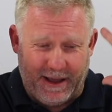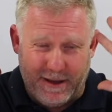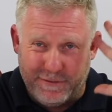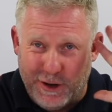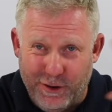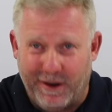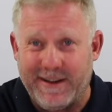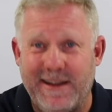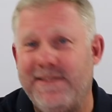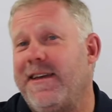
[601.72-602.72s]
if you're
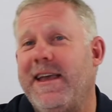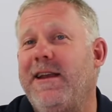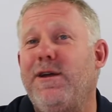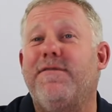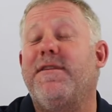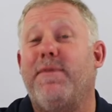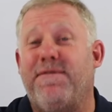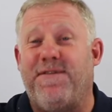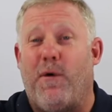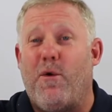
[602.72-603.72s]
not into any of the
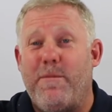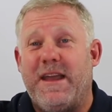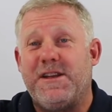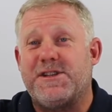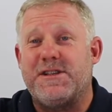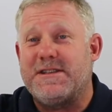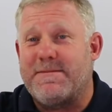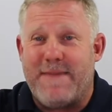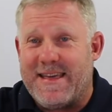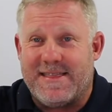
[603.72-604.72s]
before-mentioned
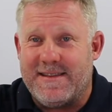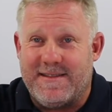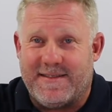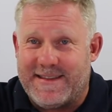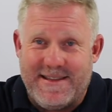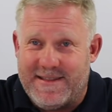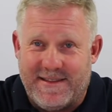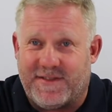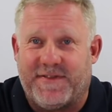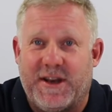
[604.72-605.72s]
methods in
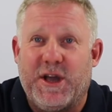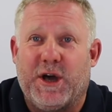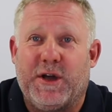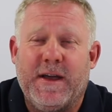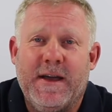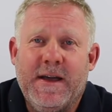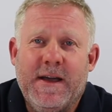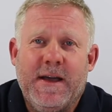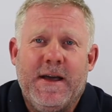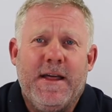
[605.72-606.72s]
this video,
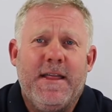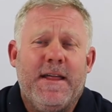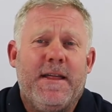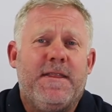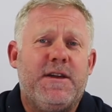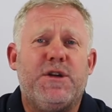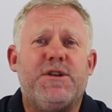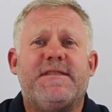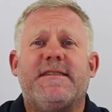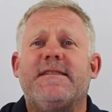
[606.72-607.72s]
the good
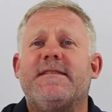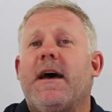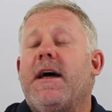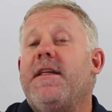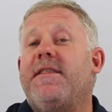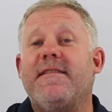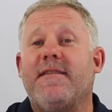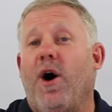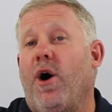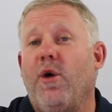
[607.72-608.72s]
news is there's
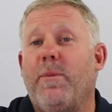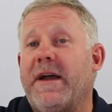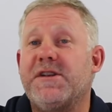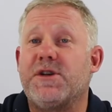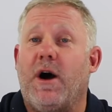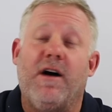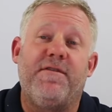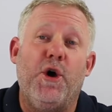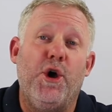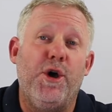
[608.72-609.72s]
a whole bunch of
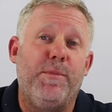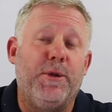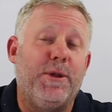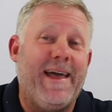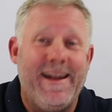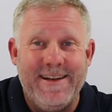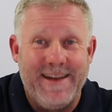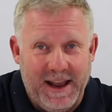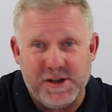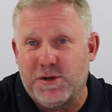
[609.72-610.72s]
herbal and
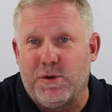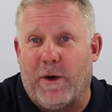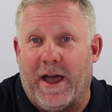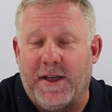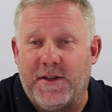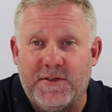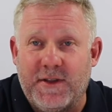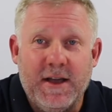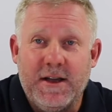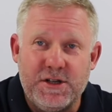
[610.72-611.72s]
natural
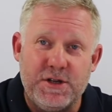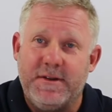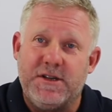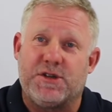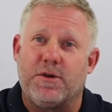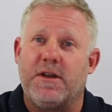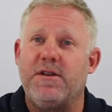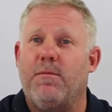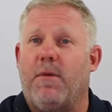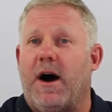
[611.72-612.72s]
ways to ensure
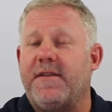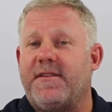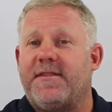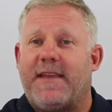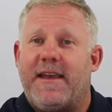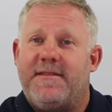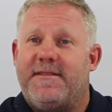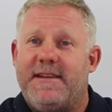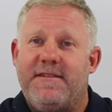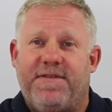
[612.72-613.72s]
your mask stays
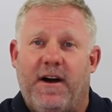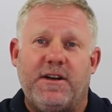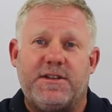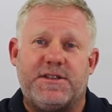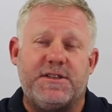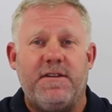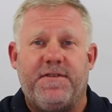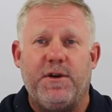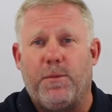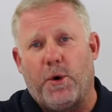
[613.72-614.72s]
defogged. So if
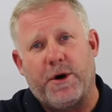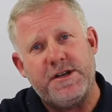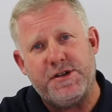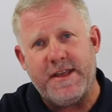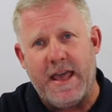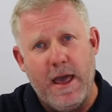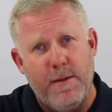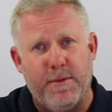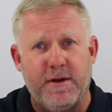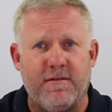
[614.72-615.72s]
you're more into the
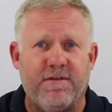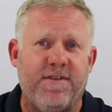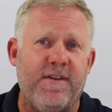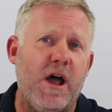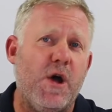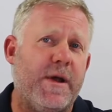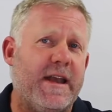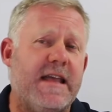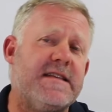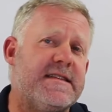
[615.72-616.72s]
ebb and flow
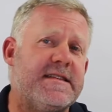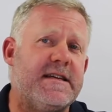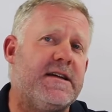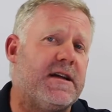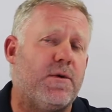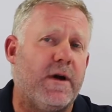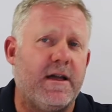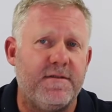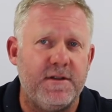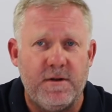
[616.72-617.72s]
and esoteric
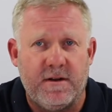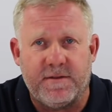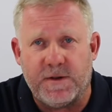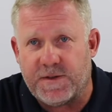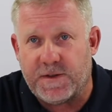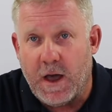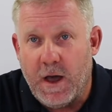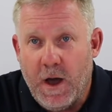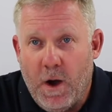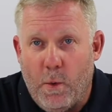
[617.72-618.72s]
way of the universe,
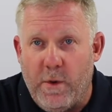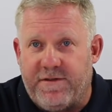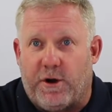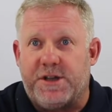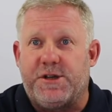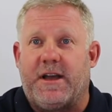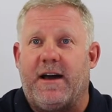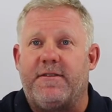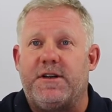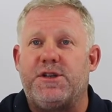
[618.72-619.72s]
we've got you
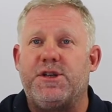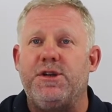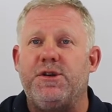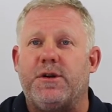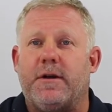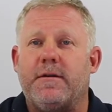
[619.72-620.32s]
covered too.